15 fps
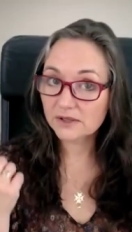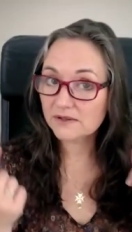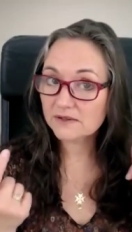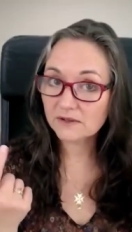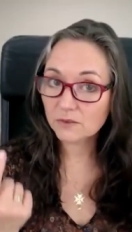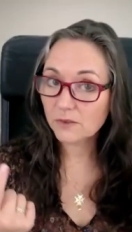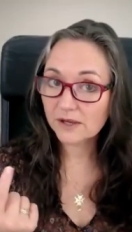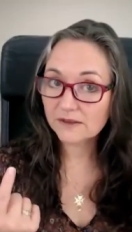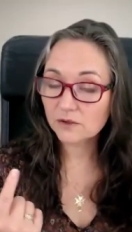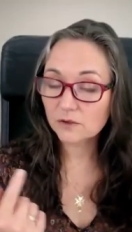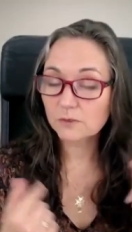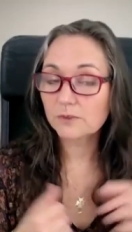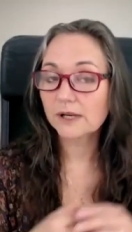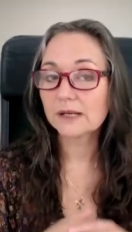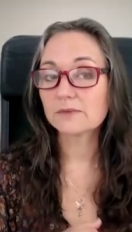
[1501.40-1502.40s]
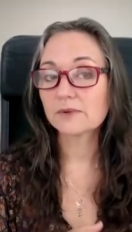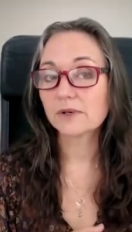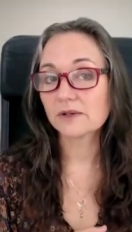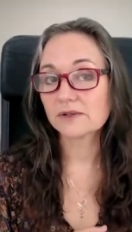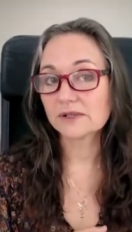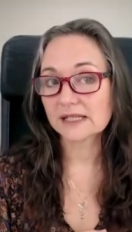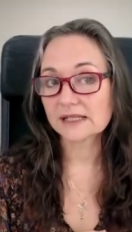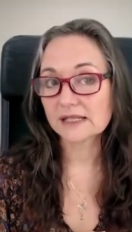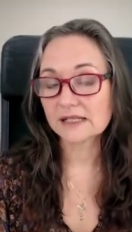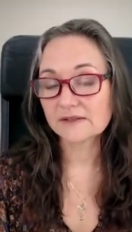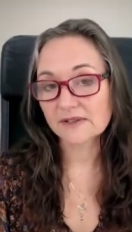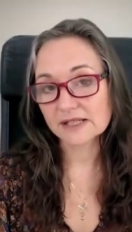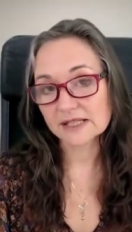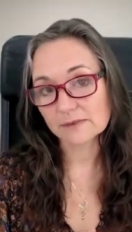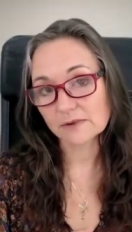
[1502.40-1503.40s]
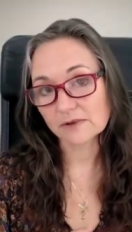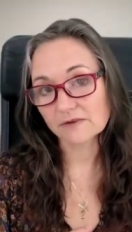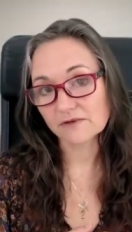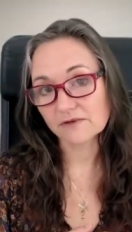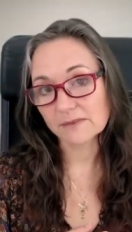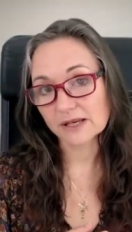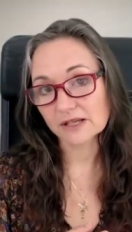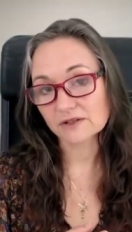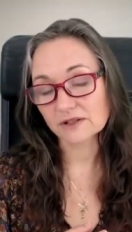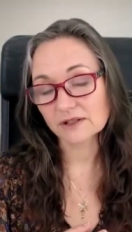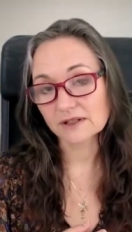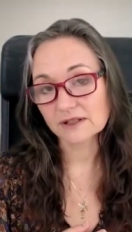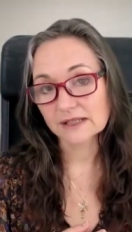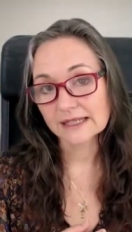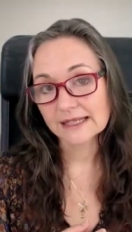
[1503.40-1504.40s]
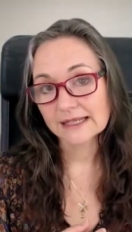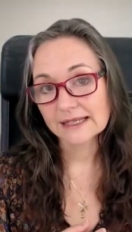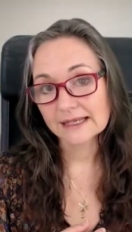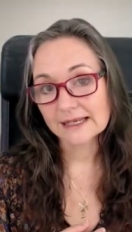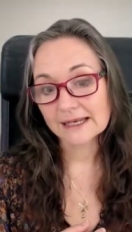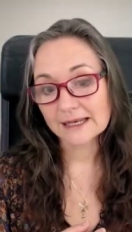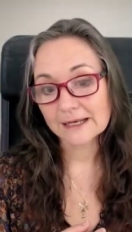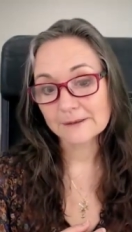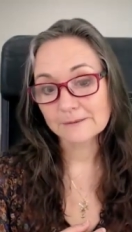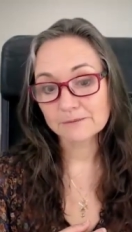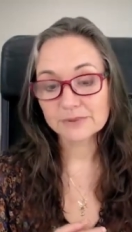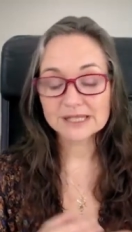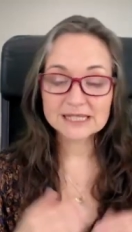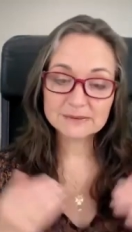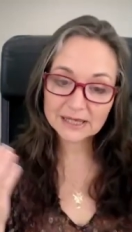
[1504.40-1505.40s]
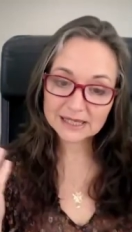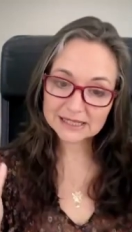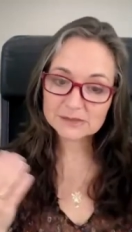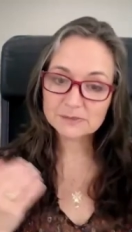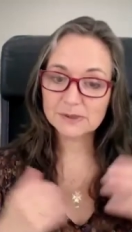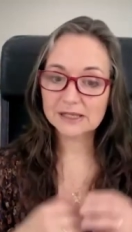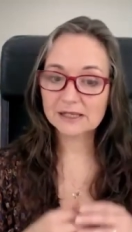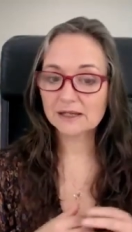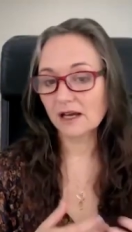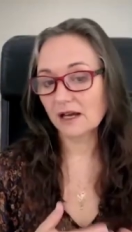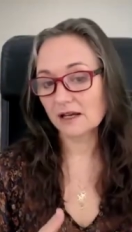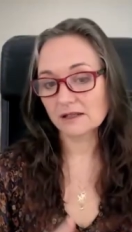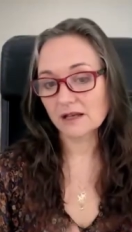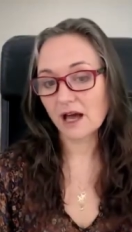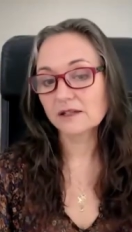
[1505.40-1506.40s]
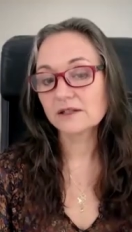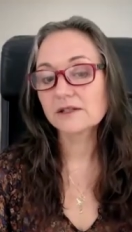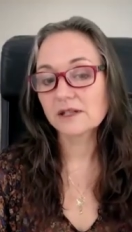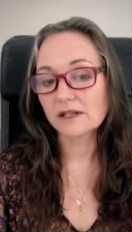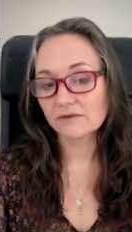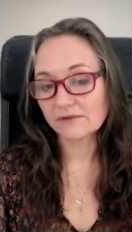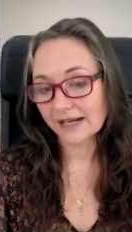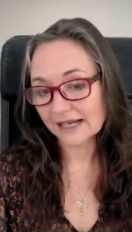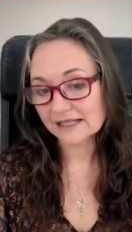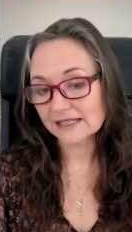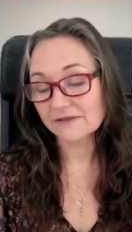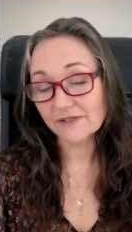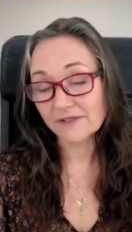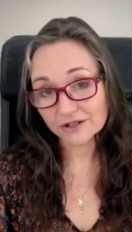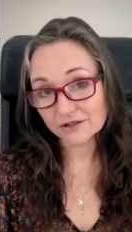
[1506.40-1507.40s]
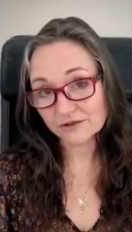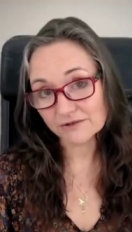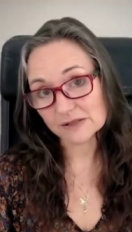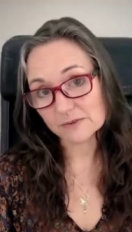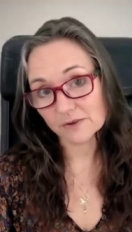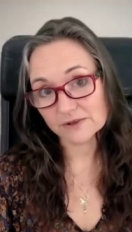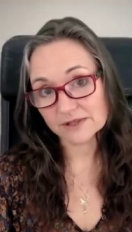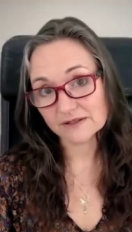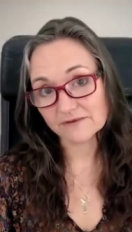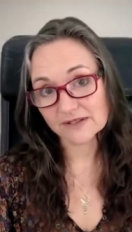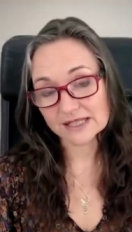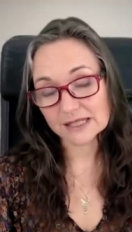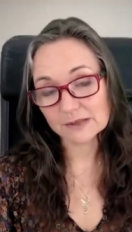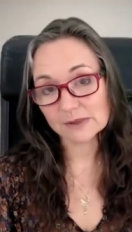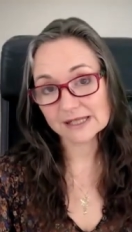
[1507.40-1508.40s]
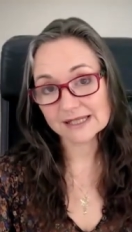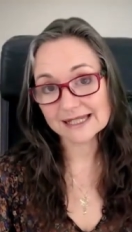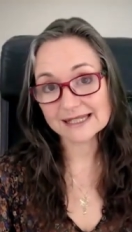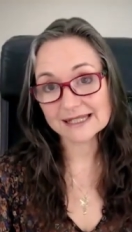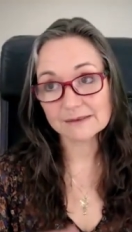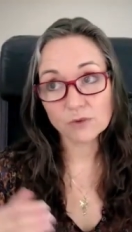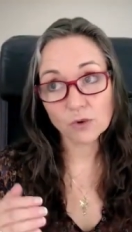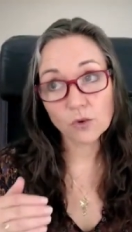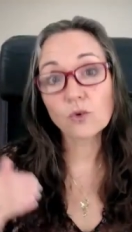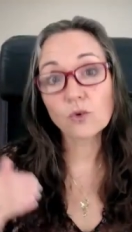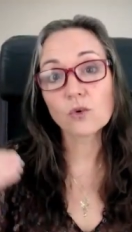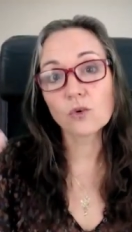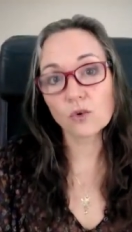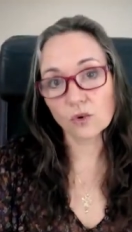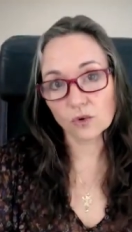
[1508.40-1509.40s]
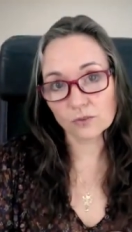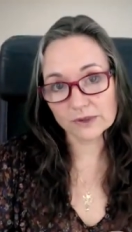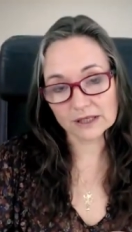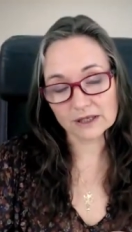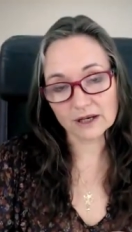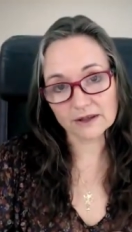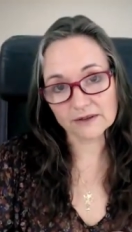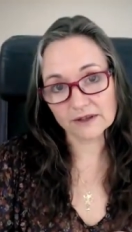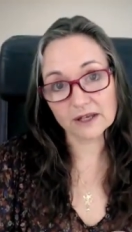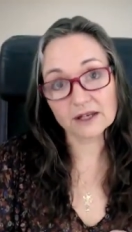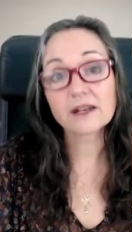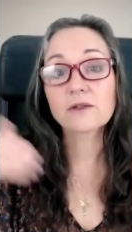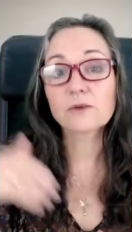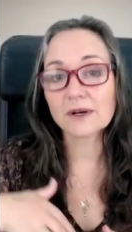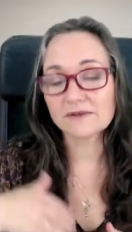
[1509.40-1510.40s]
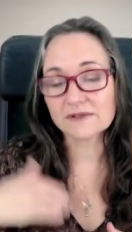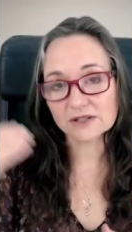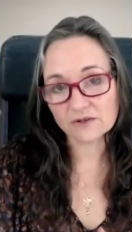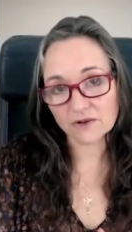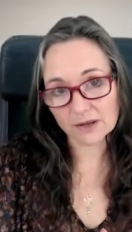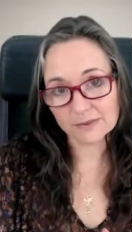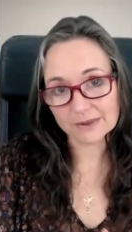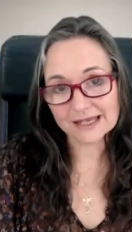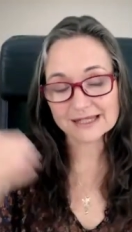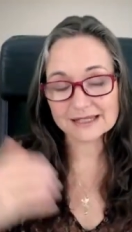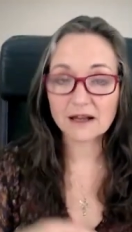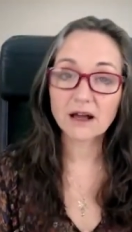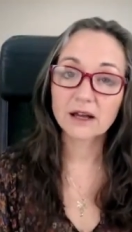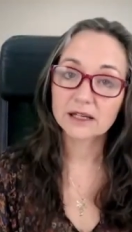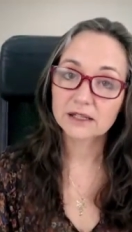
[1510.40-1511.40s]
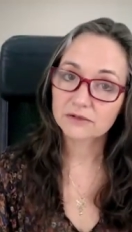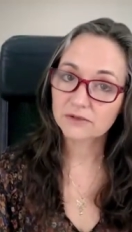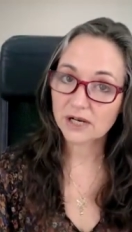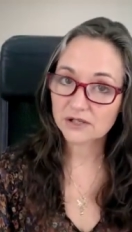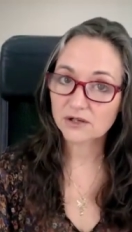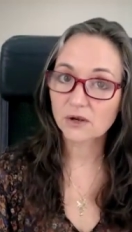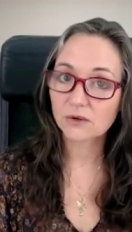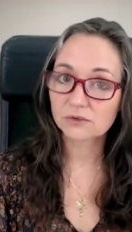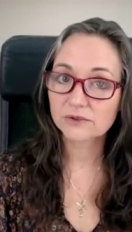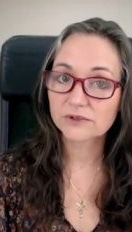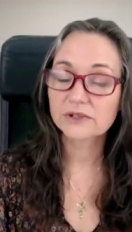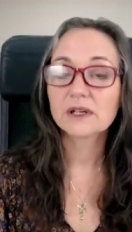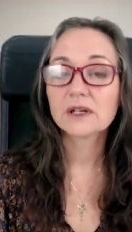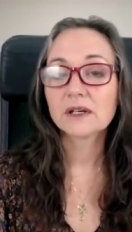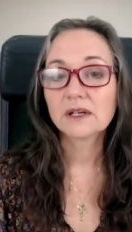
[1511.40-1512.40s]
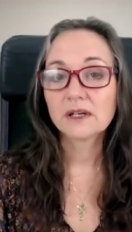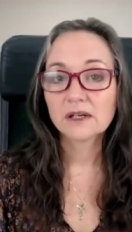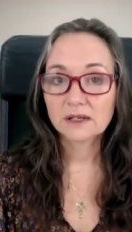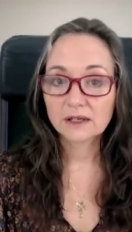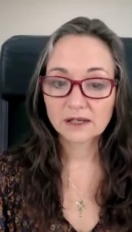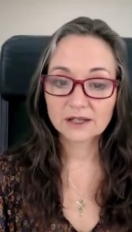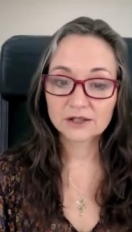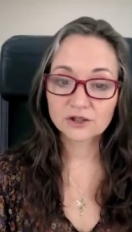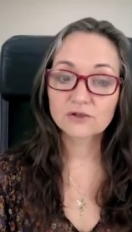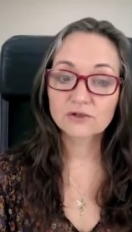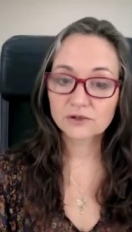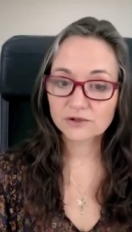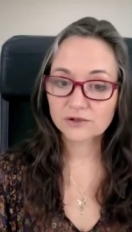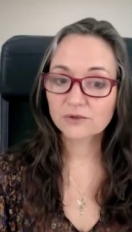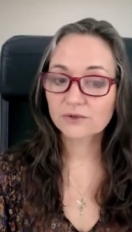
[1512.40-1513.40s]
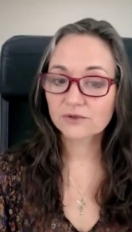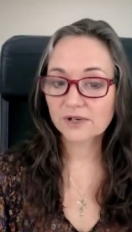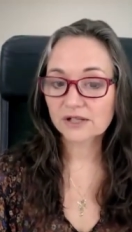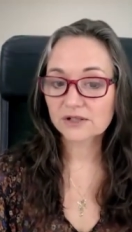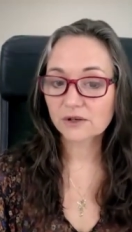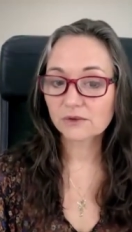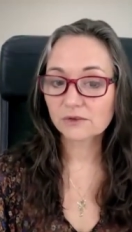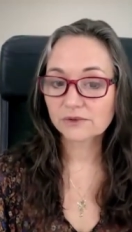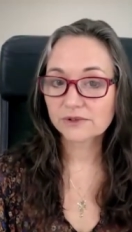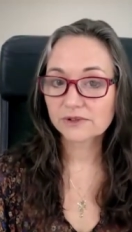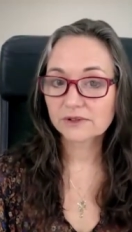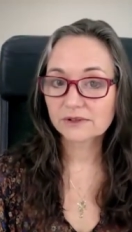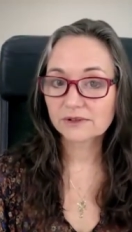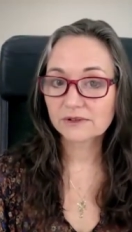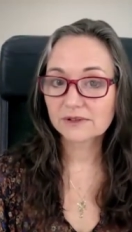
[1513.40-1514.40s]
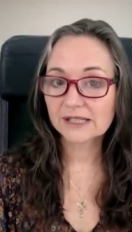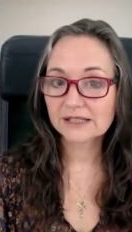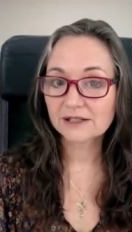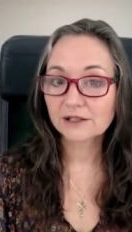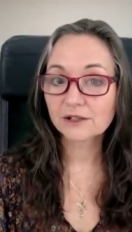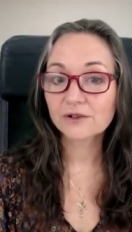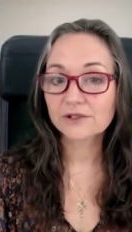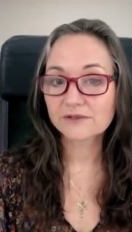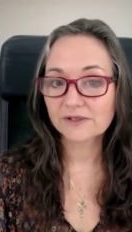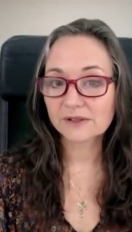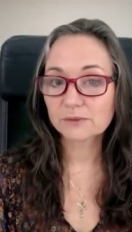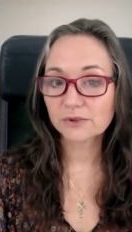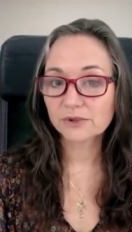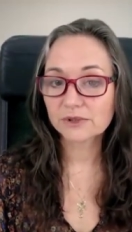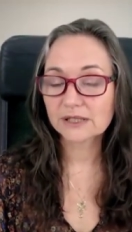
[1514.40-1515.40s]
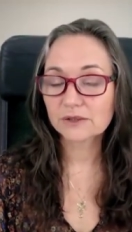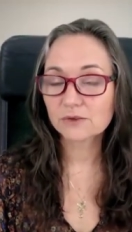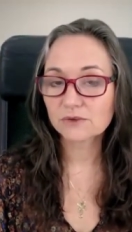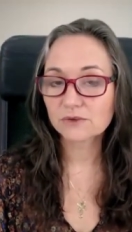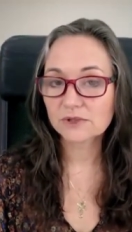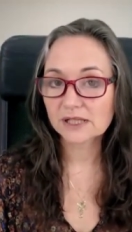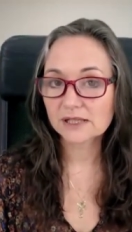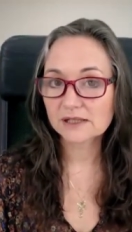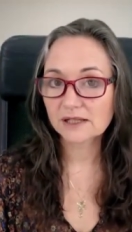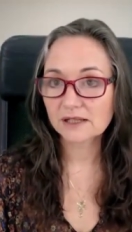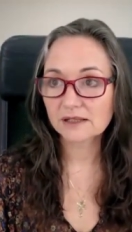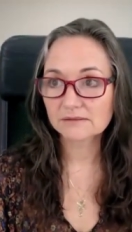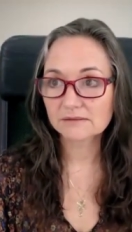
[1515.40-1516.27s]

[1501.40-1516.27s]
of the way that your brain processes vestibular information. But it's likely to be an under-reactive, under-responsive vestibular system, or another way of describing it is a high threshold, a neurological threshold. You need a lot of input in order to